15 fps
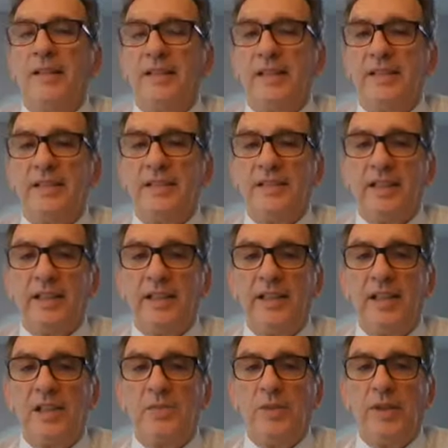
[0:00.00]
This is
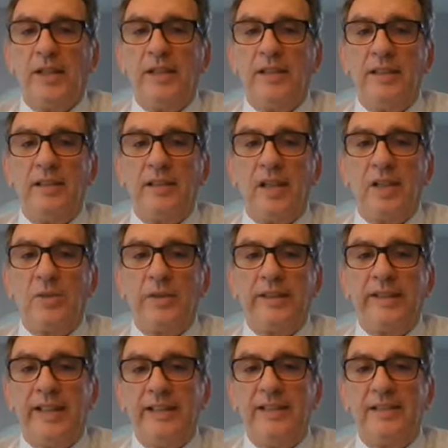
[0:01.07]
André Lajoie in Ottawa,
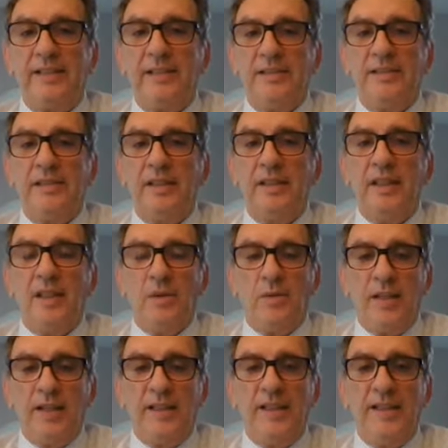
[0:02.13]
Canada.
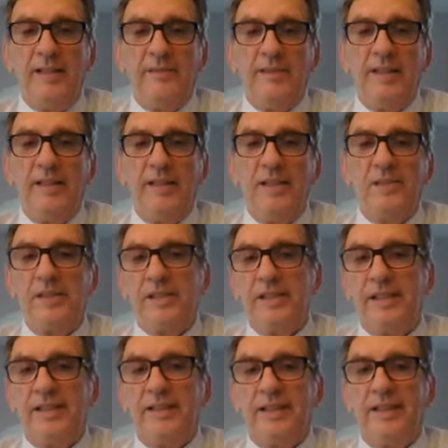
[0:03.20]
We live an
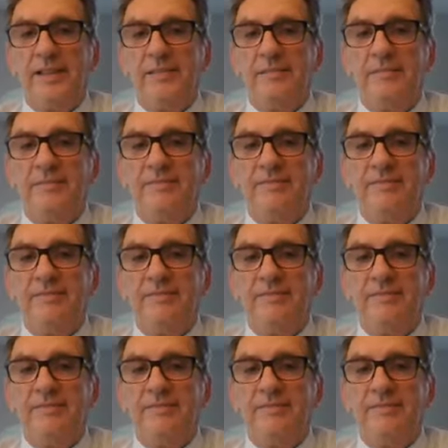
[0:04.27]
interesting time.